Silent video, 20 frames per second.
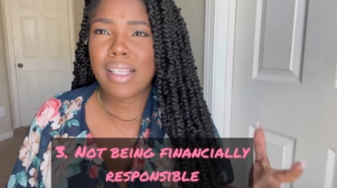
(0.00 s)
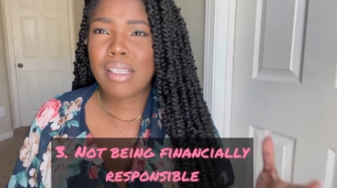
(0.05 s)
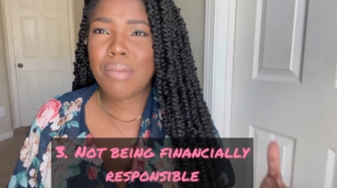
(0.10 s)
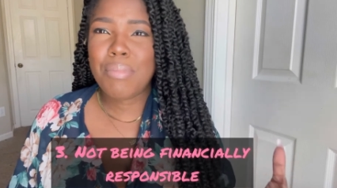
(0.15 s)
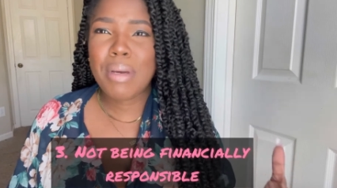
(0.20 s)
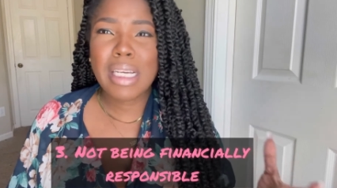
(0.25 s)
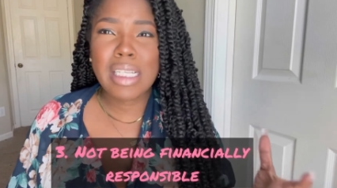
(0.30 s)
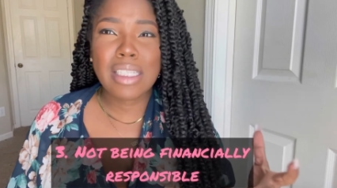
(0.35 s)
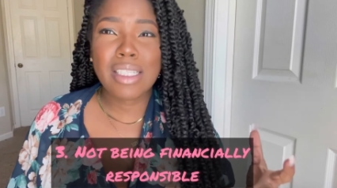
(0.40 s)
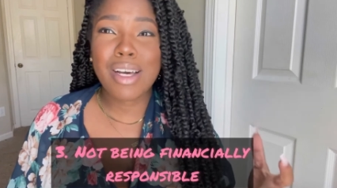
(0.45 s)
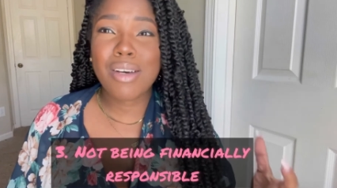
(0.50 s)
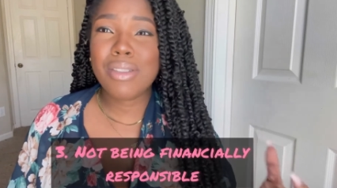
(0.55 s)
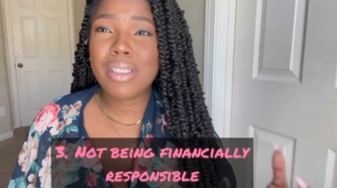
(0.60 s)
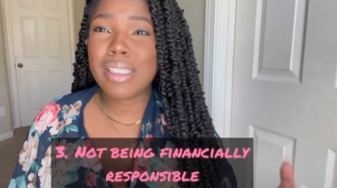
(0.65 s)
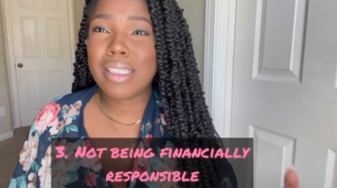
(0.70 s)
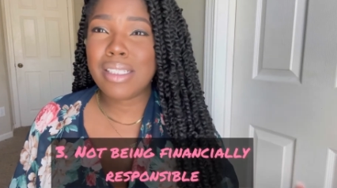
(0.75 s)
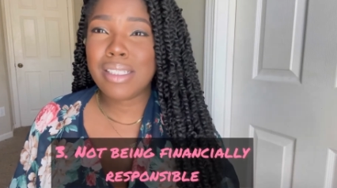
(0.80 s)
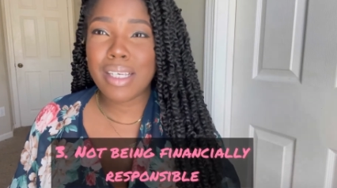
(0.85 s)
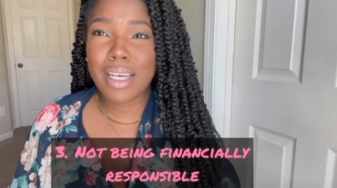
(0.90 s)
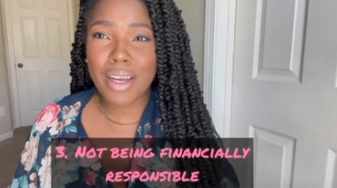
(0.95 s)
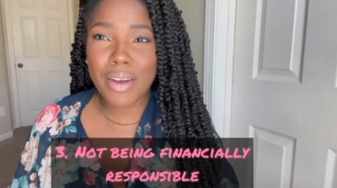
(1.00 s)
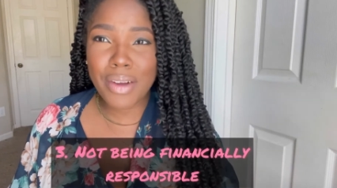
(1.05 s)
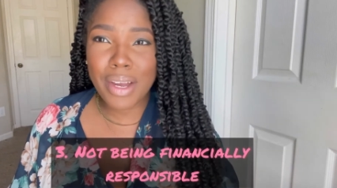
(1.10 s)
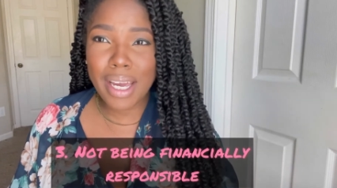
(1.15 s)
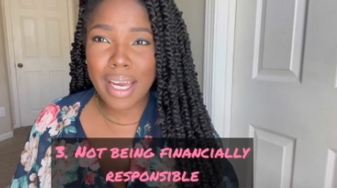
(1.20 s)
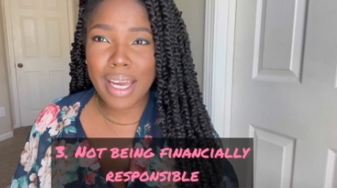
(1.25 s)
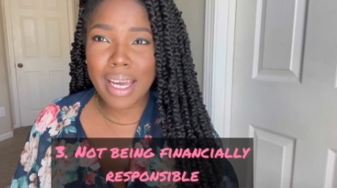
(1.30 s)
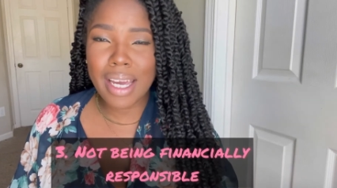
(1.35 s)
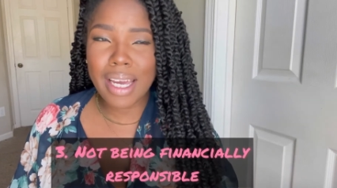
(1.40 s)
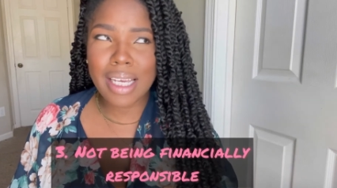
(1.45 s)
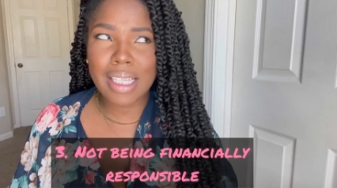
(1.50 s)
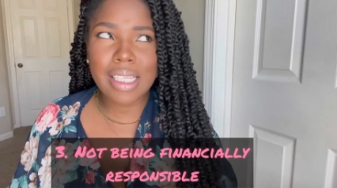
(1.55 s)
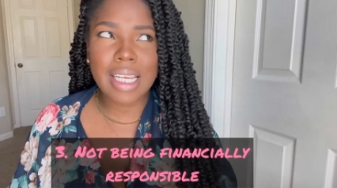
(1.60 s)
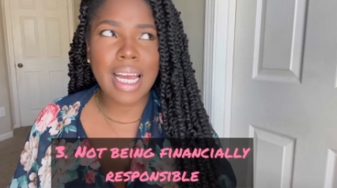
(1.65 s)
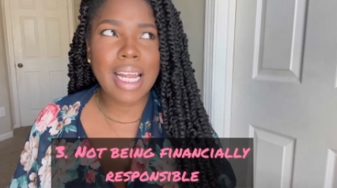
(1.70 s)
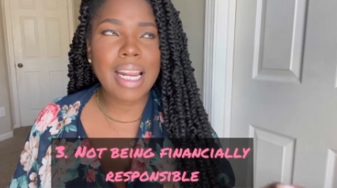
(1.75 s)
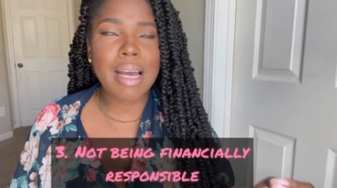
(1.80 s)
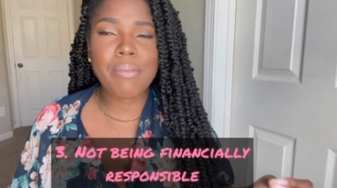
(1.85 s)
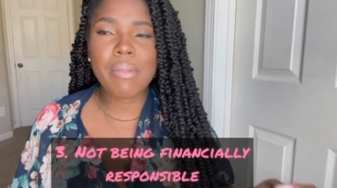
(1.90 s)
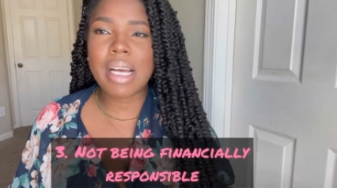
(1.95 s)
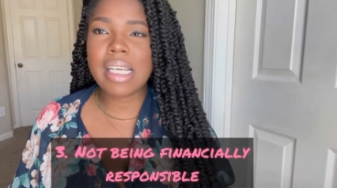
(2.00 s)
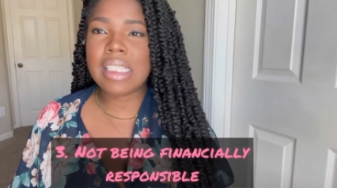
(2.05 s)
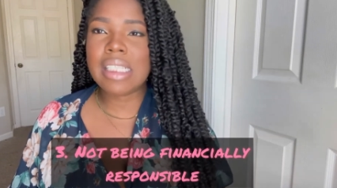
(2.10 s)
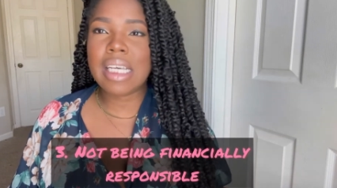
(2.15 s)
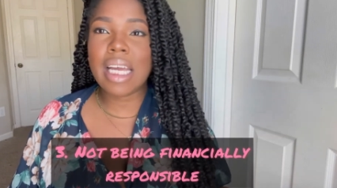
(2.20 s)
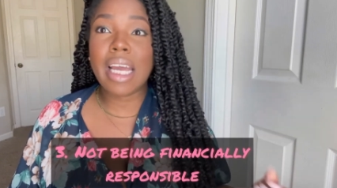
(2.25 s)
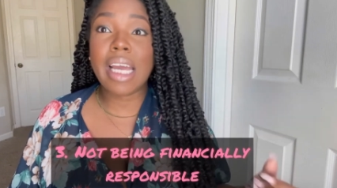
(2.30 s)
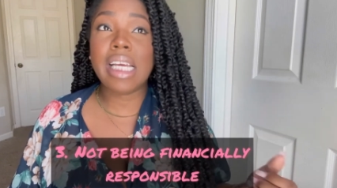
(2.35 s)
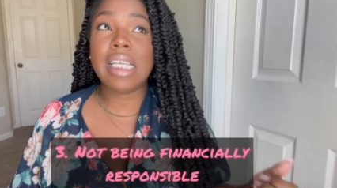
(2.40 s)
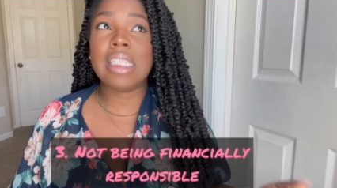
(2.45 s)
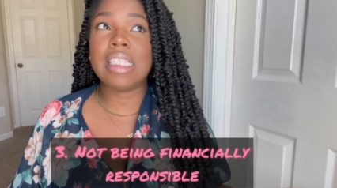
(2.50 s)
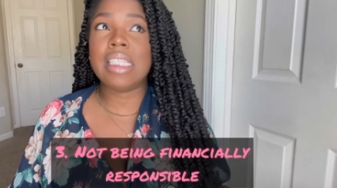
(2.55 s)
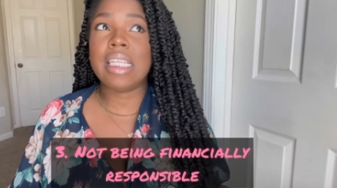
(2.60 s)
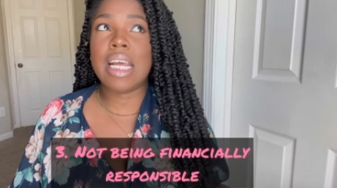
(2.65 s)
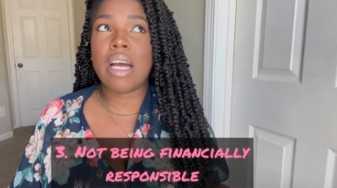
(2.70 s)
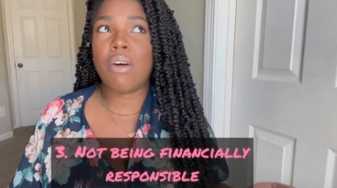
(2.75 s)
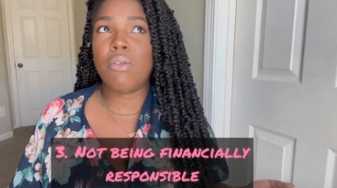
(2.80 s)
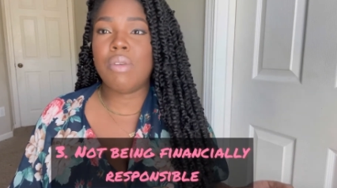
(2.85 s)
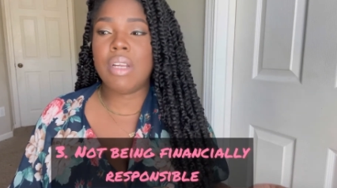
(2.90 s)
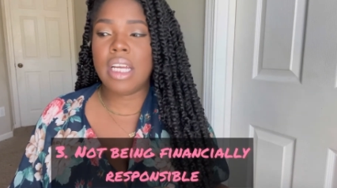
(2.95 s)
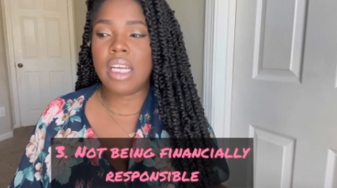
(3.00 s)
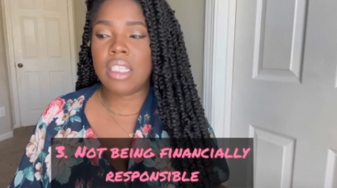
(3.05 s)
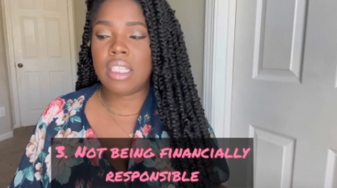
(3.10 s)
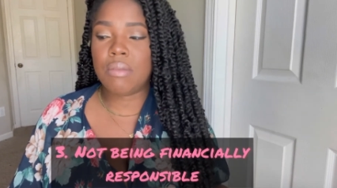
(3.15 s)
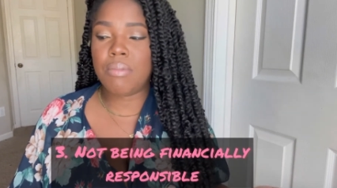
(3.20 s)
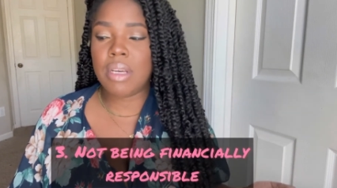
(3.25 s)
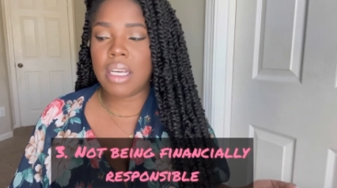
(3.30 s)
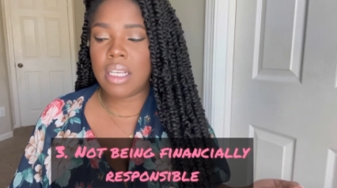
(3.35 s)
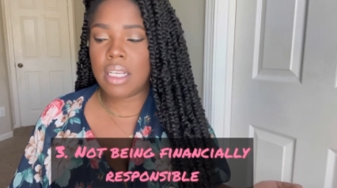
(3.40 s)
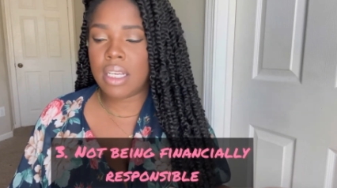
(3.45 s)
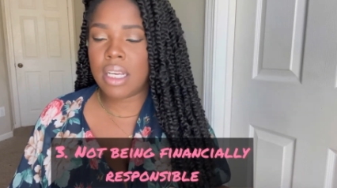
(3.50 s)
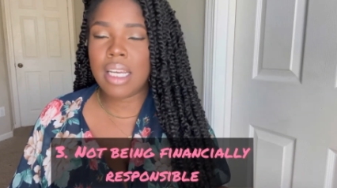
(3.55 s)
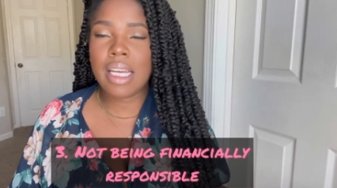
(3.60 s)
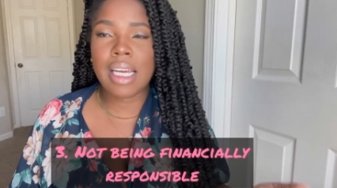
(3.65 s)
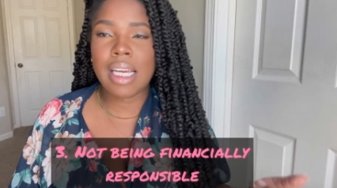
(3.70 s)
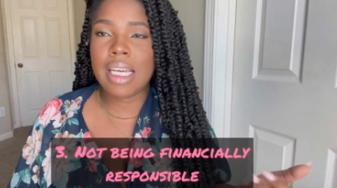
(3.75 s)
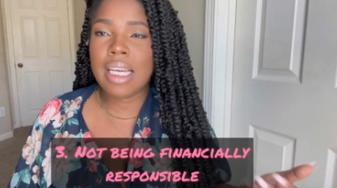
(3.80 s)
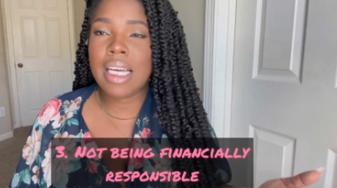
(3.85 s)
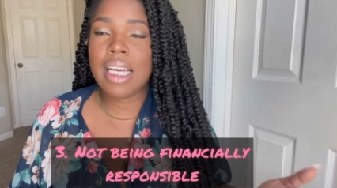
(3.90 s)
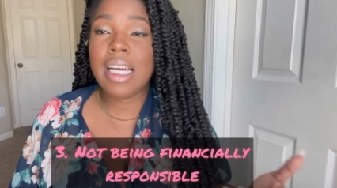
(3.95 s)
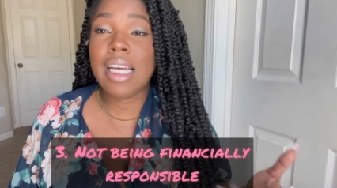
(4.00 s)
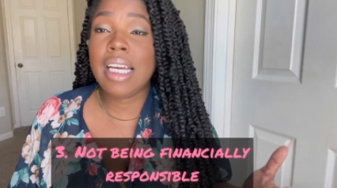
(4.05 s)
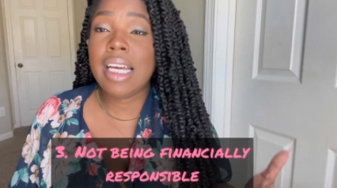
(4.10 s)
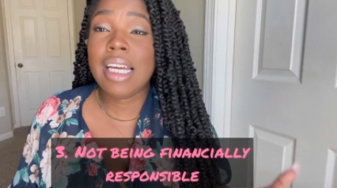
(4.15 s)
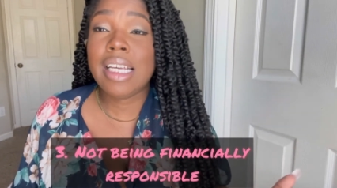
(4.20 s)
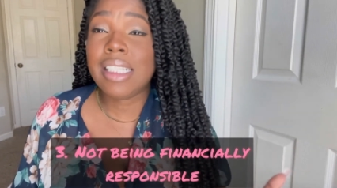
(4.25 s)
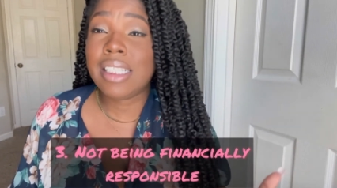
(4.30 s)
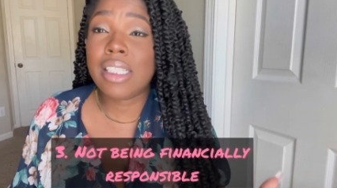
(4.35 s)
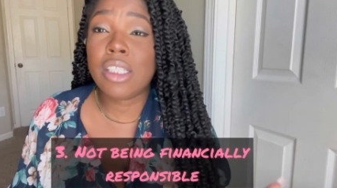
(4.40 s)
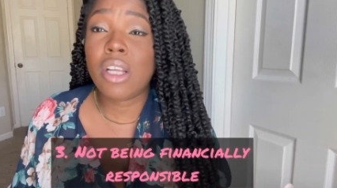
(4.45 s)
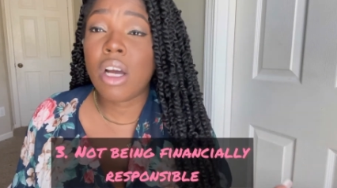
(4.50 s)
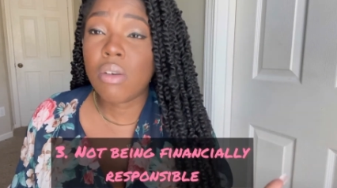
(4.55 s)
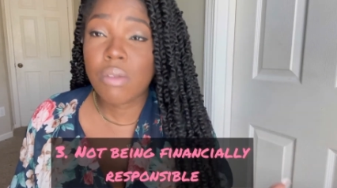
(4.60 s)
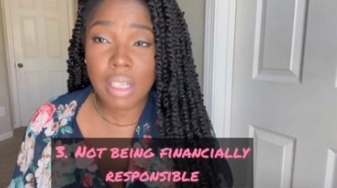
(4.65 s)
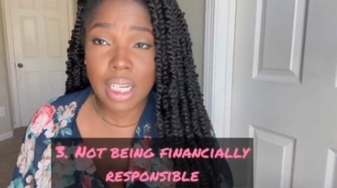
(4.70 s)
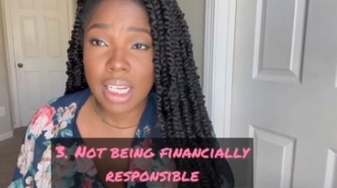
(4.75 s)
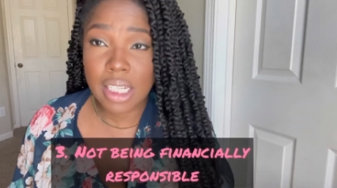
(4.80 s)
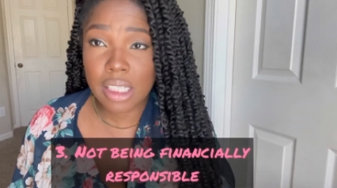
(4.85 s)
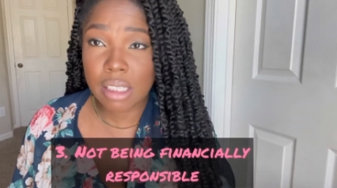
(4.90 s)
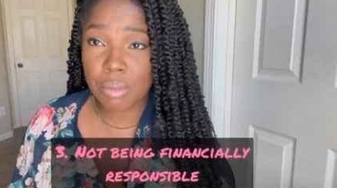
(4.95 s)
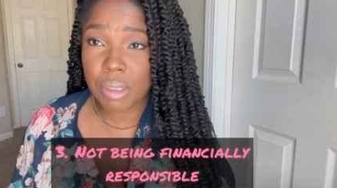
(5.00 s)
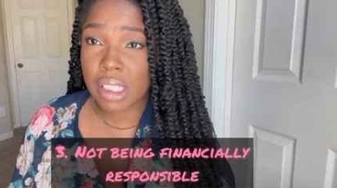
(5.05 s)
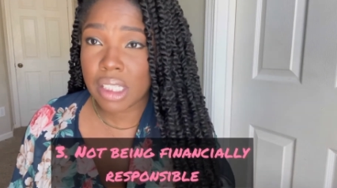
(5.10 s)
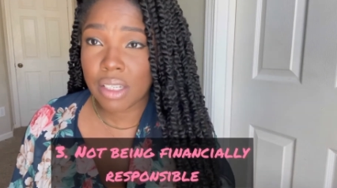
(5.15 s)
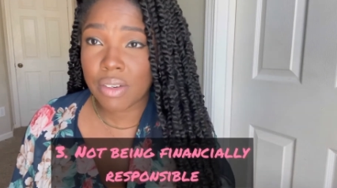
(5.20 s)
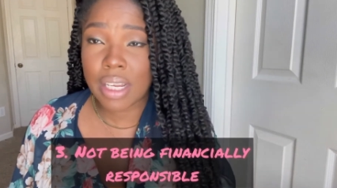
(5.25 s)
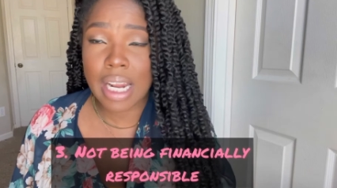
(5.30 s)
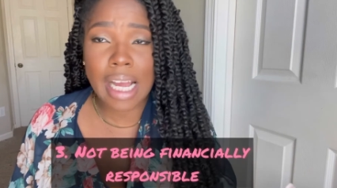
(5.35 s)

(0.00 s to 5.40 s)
to be so serious. And I'm not saying it's no need to be, it, it, it's no need to be serious.